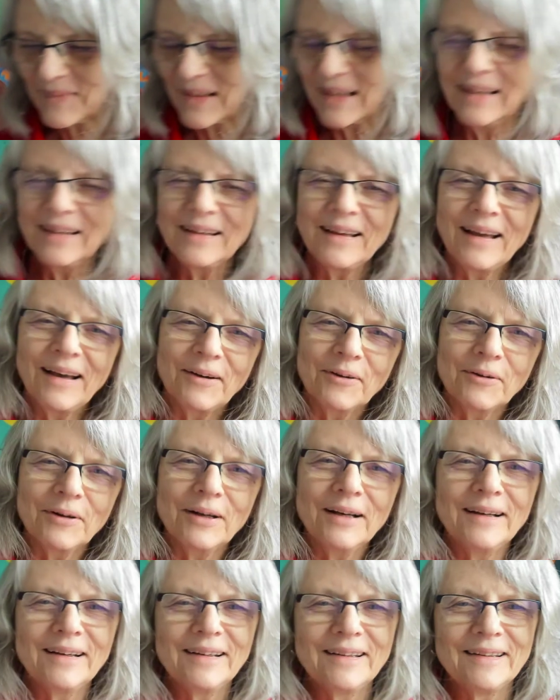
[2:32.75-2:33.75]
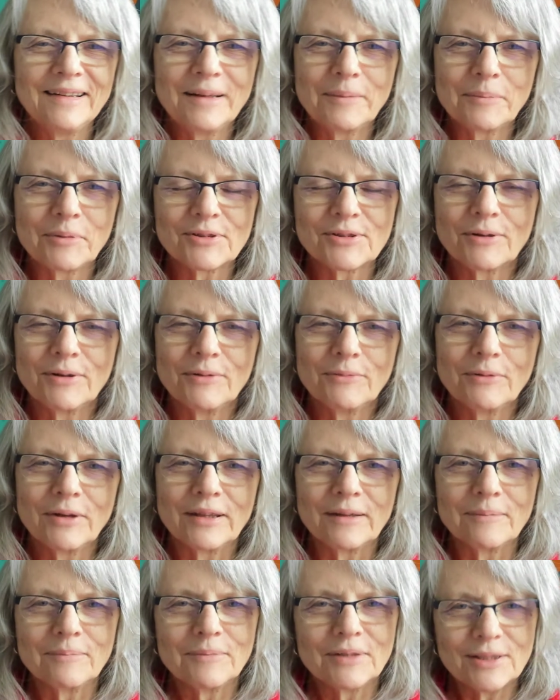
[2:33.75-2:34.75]
and how uh, numbers are in
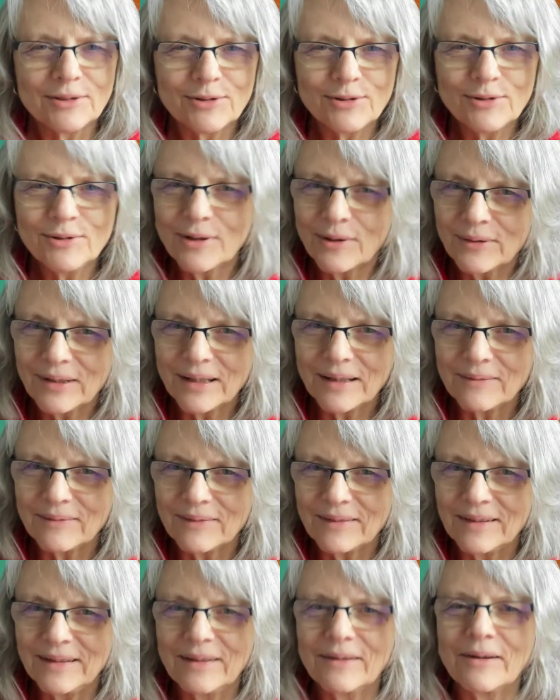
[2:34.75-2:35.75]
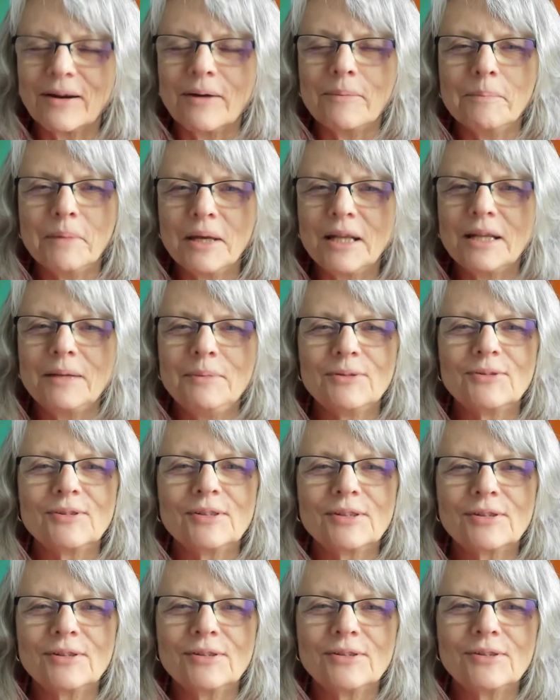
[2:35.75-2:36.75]
rhythm. Did you know that there are many
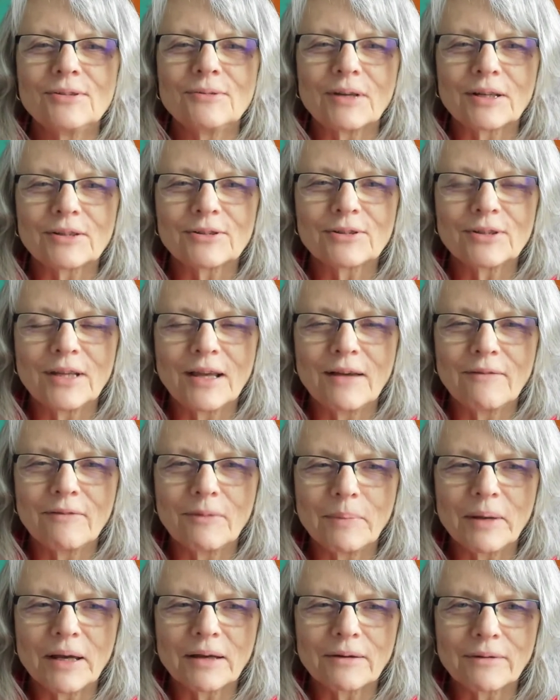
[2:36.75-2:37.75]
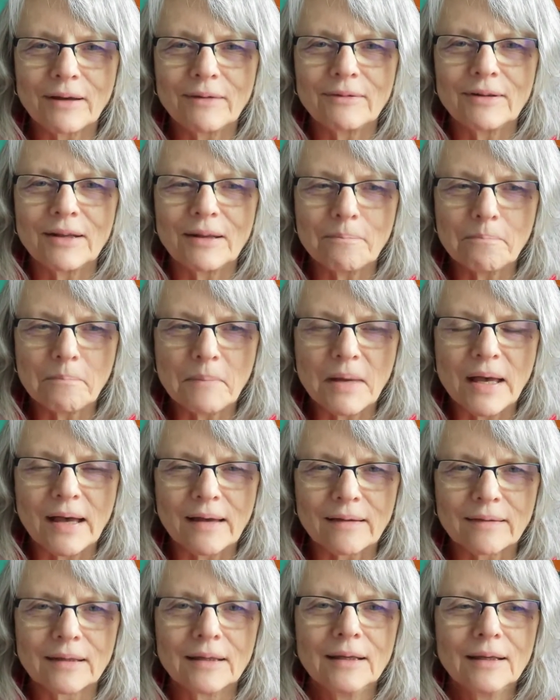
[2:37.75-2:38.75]
musicians who actually have a background in
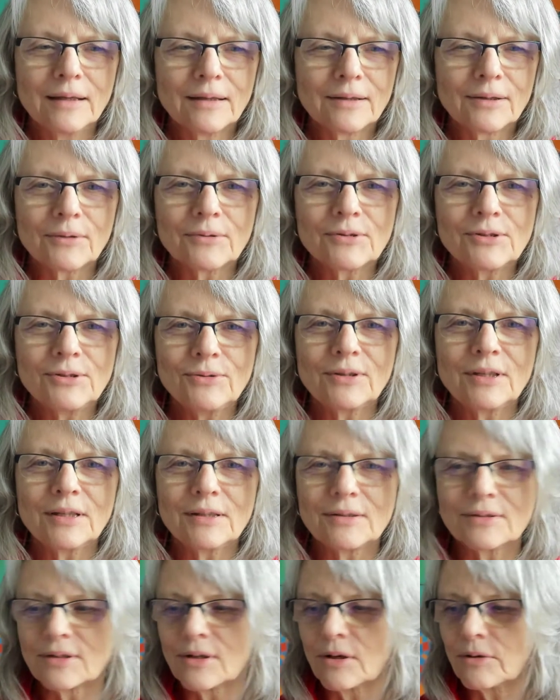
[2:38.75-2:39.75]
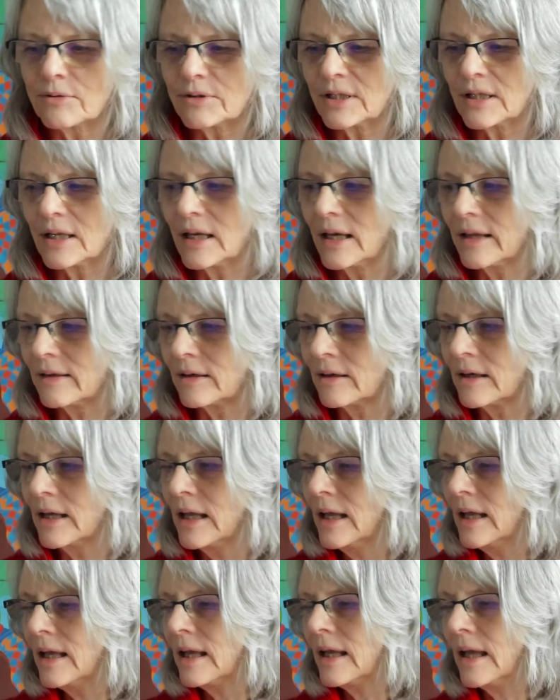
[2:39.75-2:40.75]
math? Those two things go together,
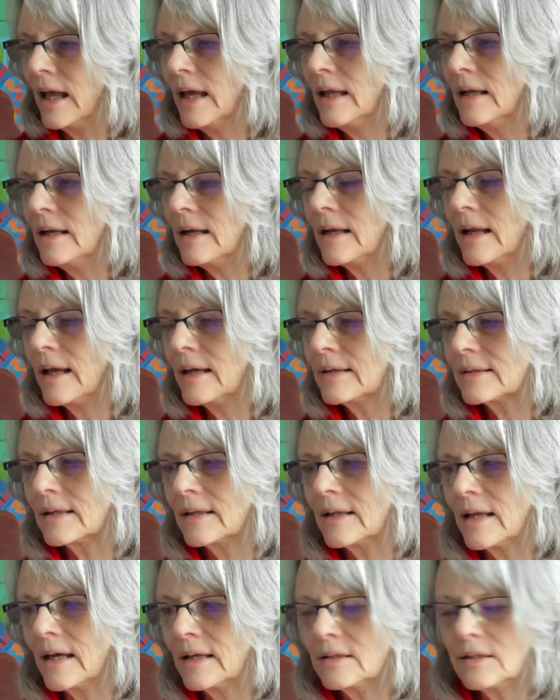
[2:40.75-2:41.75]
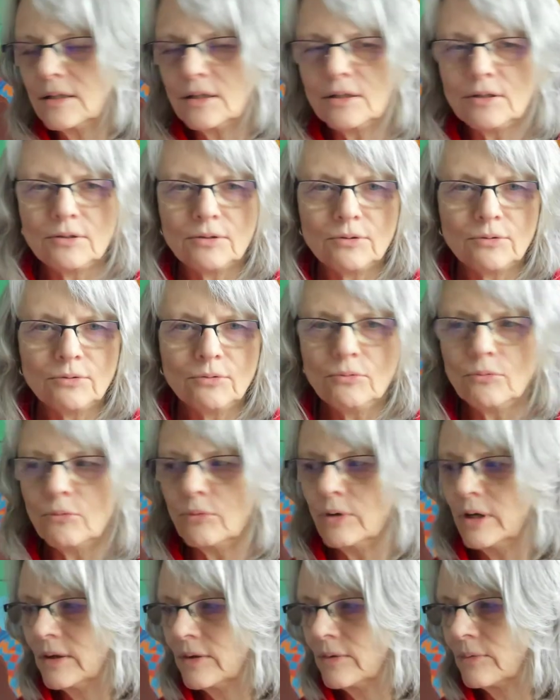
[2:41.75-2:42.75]
and it has a lot to do
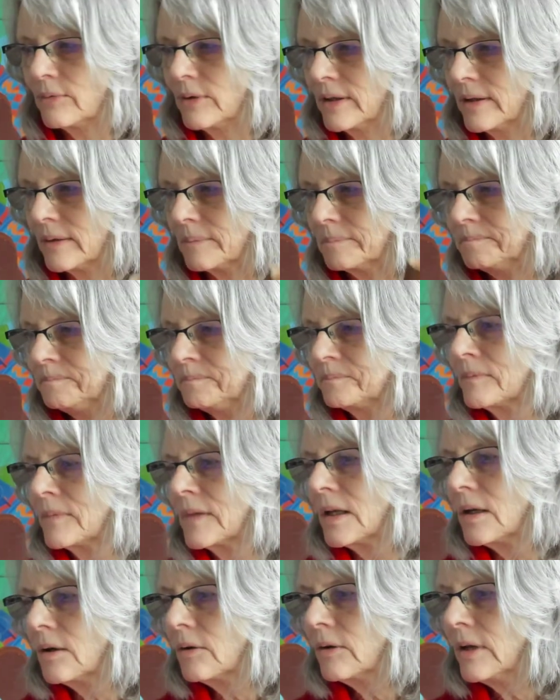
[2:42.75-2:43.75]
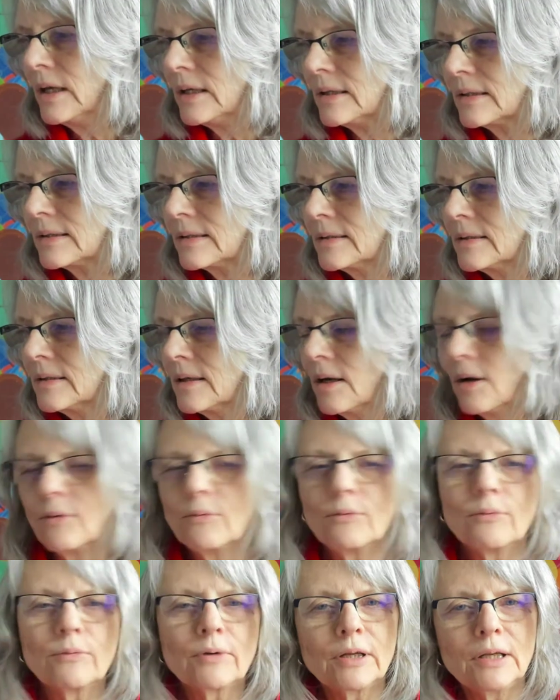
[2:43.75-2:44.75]
with rhythm. Okay,
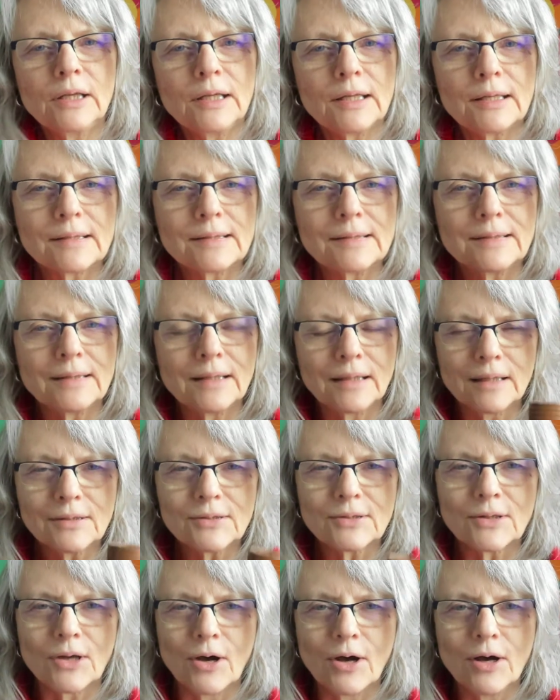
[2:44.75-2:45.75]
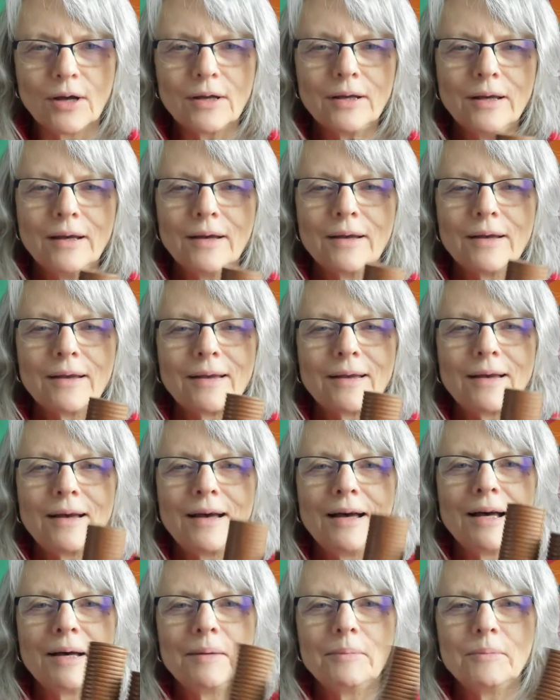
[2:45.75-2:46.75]
so we're going to sing a song,
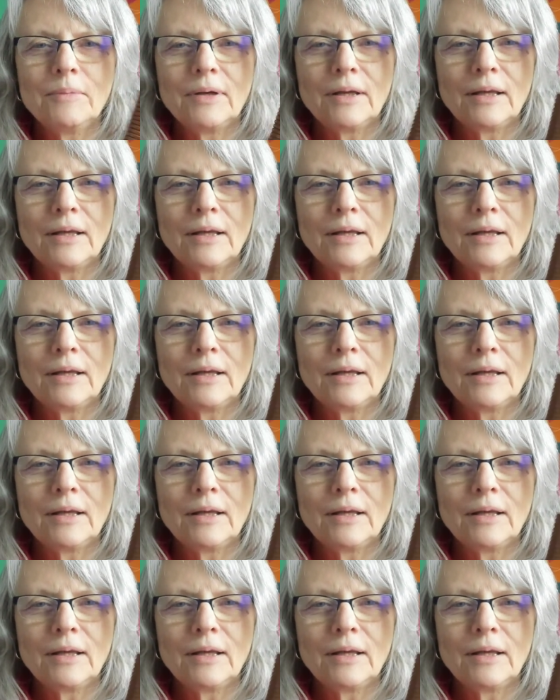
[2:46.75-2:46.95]
um,